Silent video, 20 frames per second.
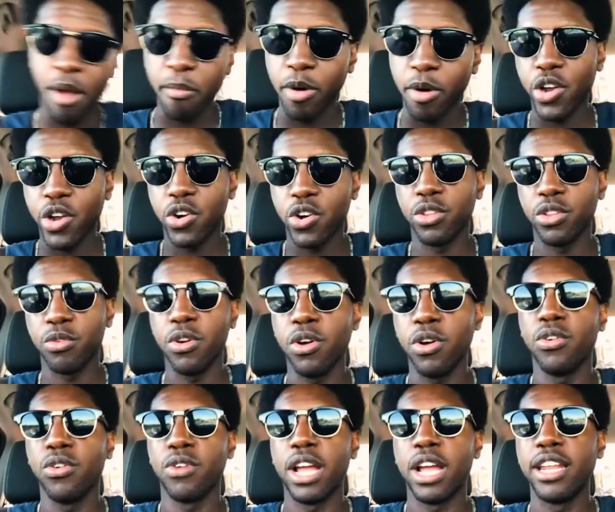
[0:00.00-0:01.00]
boy are on the
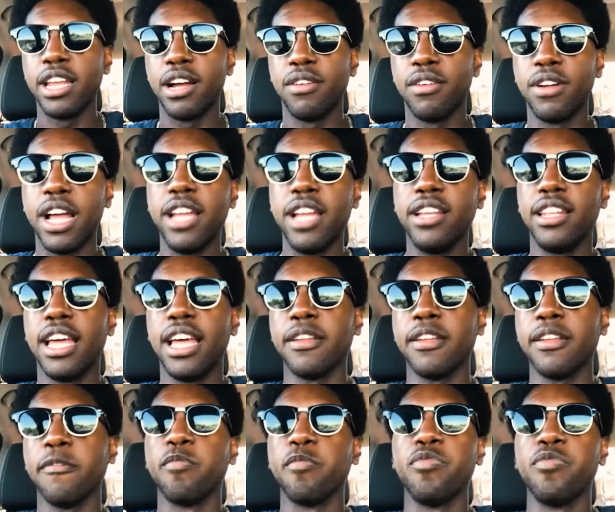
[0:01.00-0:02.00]
road right now, right? Like,
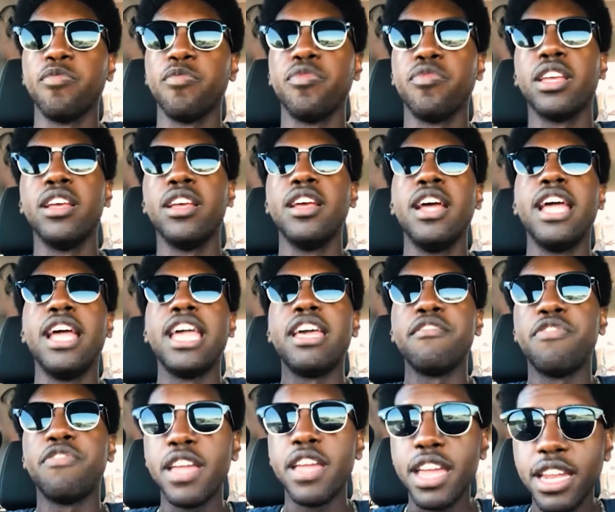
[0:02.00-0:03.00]
if
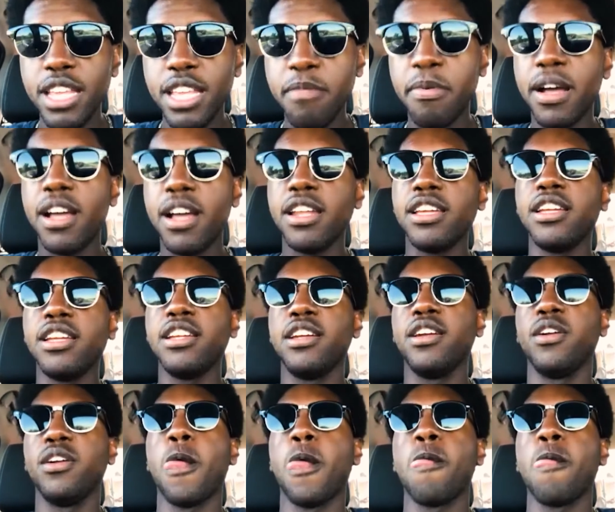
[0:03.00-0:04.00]
anybody
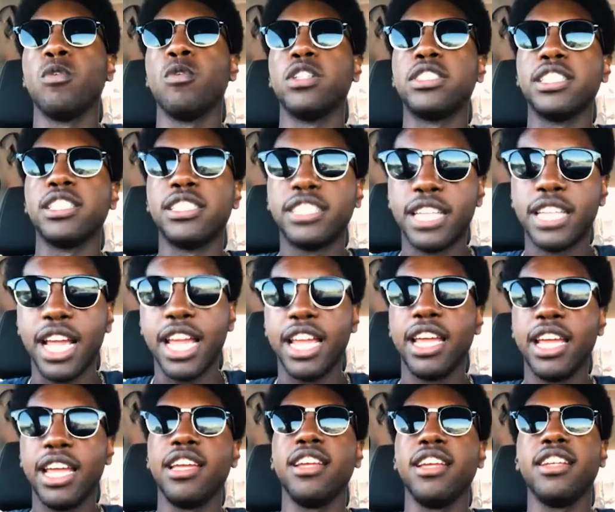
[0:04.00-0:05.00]
were to say
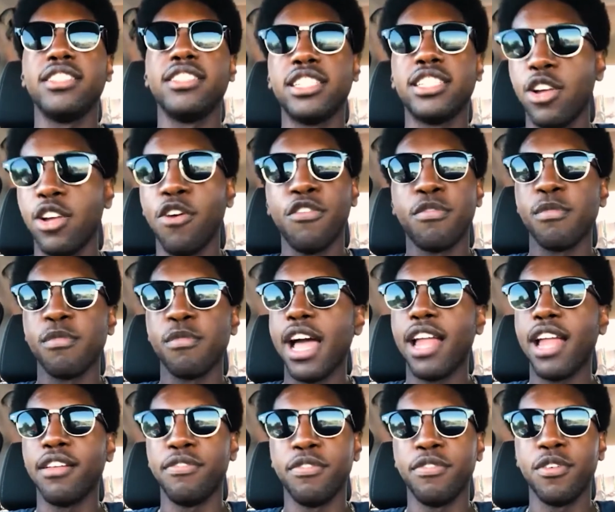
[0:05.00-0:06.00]
to go from
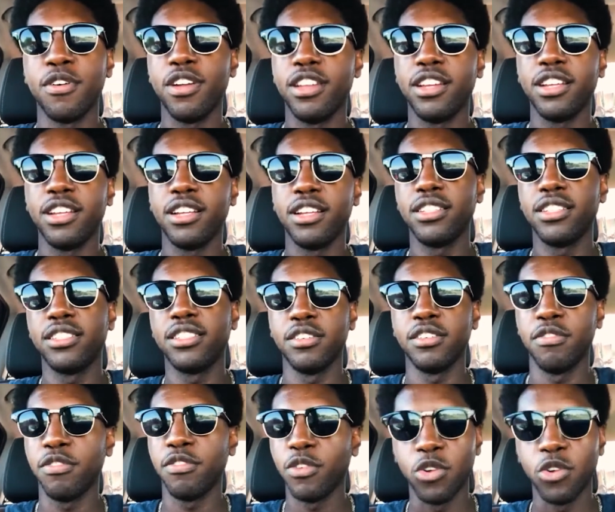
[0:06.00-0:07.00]
California to
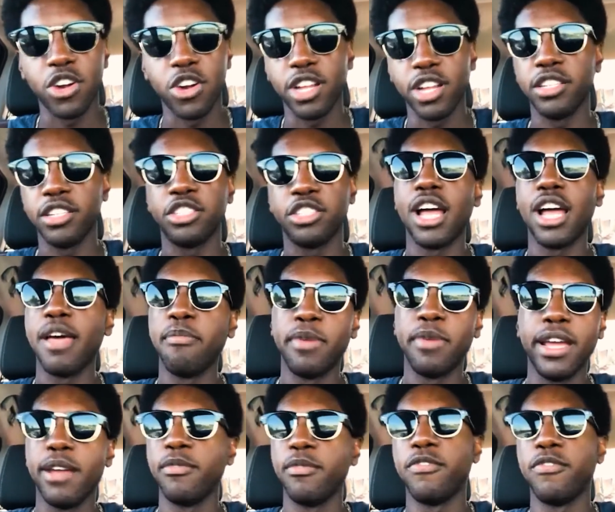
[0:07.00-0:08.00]
Florida to try and
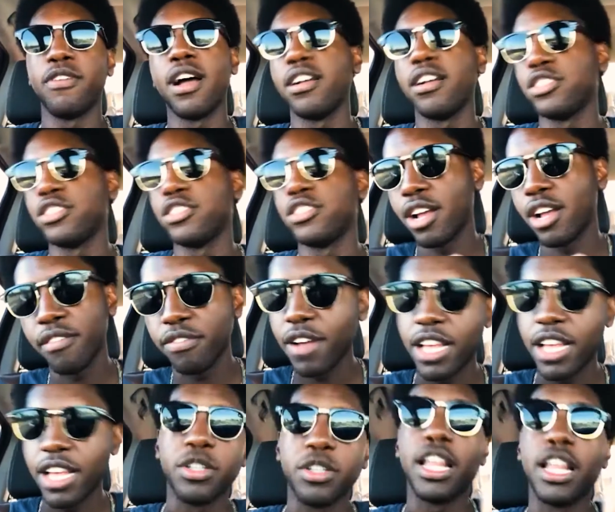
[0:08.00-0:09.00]
take him and try and find
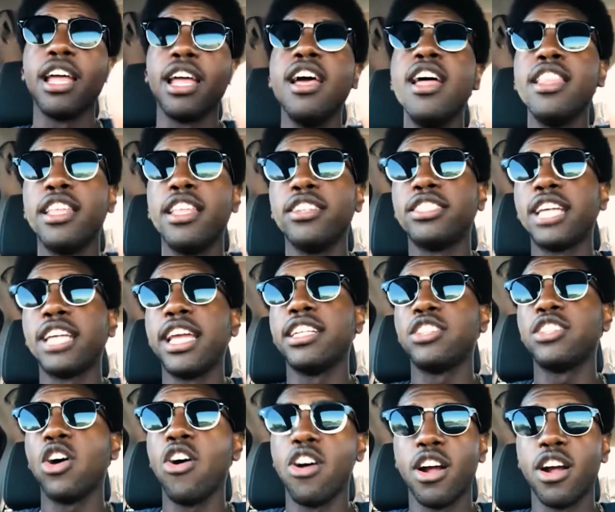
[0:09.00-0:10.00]
this, like, they'll say it's
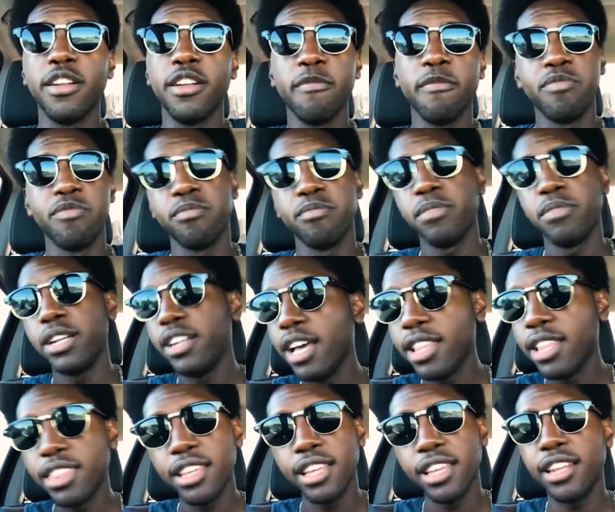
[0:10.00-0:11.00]
hard. But
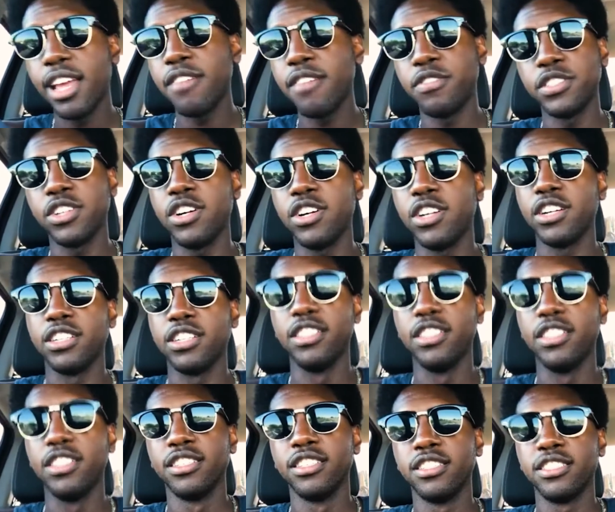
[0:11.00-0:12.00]
nothing in life is hard.
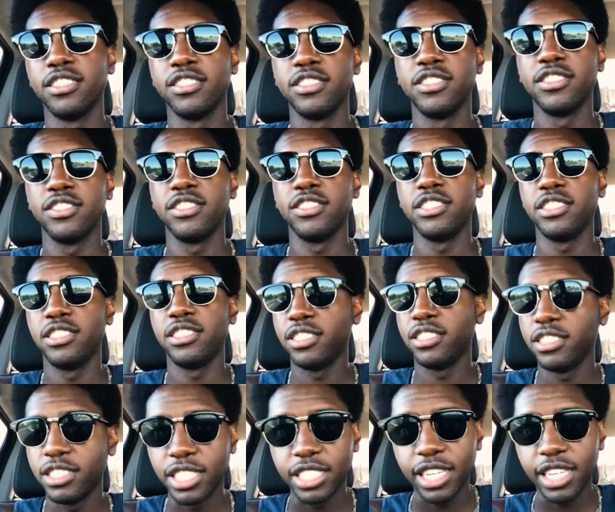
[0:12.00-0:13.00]

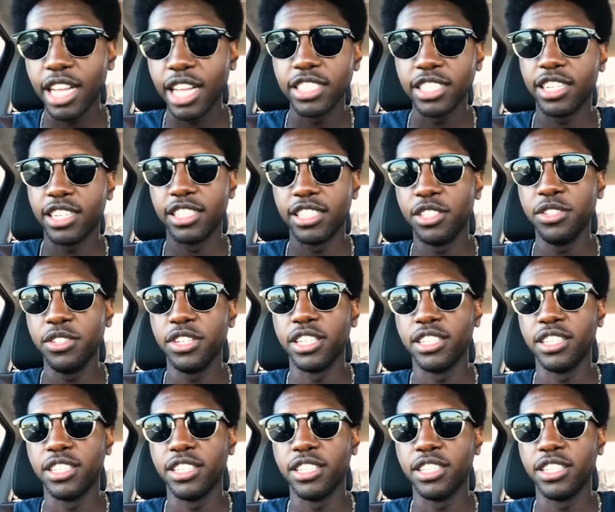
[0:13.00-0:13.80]
Just get out there and do it.